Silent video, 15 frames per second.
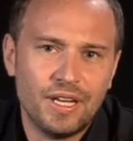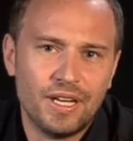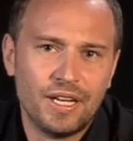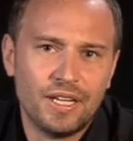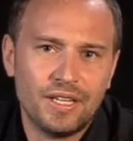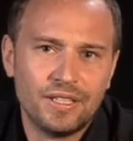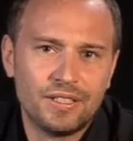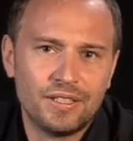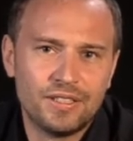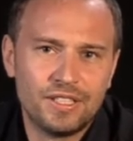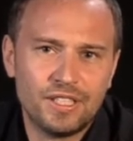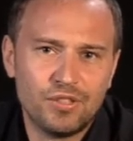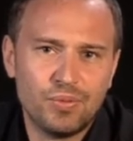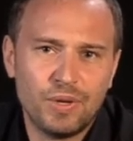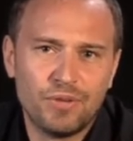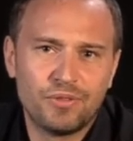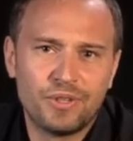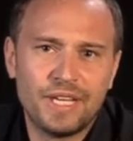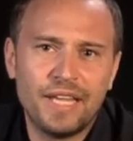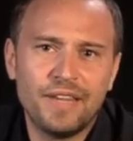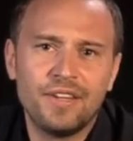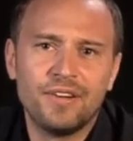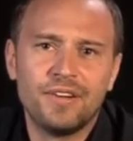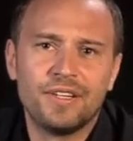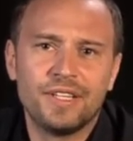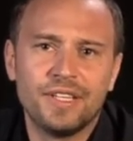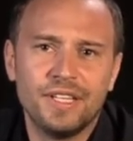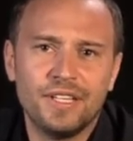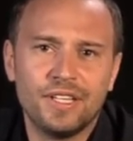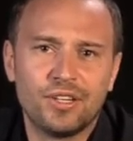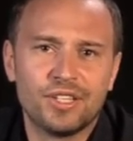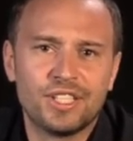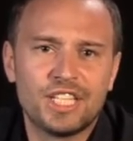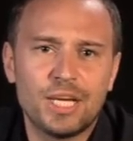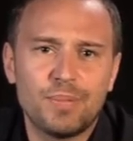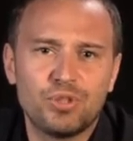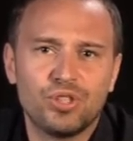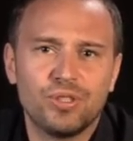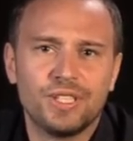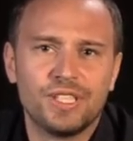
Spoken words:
And since we have gathered in the conceptual